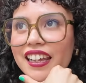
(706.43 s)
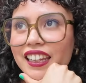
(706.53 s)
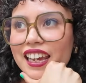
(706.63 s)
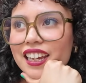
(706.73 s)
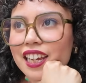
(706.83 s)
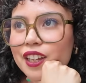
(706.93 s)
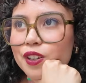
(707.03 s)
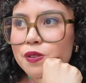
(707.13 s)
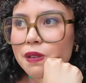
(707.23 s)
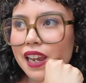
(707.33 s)
It like
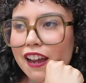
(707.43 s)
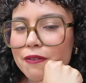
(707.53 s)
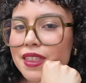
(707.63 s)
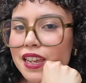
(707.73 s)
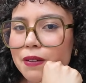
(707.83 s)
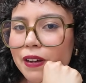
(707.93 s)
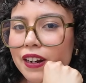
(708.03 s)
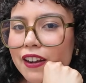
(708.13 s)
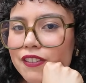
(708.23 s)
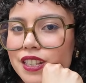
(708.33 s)
kills me. I've been thinking
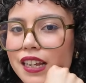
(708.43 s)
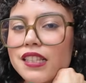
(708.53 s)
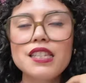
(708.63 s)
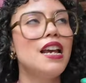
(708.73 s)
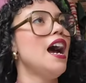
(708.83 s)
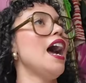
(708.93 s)
about it ever since.